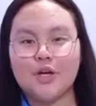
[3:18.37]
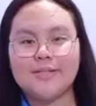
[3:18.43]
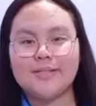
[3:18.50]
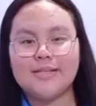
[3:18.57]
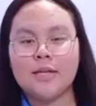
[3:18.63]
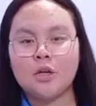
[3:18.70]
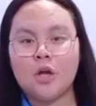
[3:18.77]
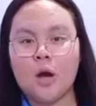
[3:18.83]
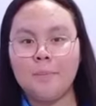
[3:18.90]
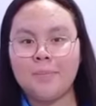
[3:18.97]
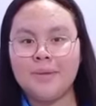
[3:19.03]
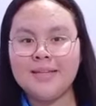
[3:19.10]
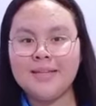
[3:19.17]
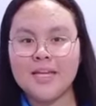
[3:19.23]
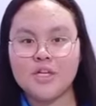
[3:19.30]
and
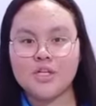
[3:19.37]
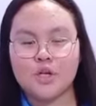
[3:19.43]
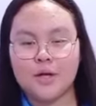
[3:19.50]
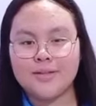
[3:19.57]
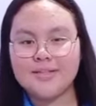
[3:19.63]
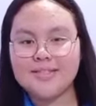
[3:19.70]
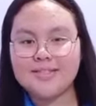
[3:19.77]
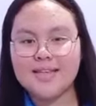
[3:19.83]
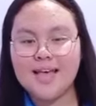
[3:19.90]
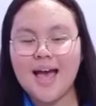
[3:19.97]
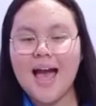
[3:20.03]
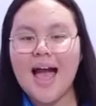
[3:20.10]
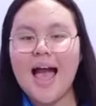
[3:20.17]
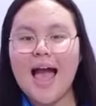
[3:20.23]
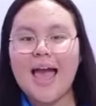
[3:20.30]
combinations,
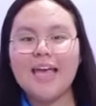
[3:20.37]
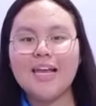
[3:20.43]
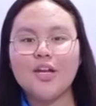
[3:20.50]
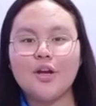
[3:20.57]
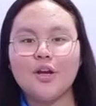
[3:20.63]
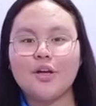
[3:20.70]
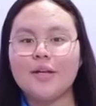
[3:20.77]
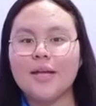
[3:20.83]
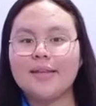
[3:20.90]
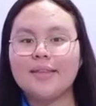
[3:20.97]
I learned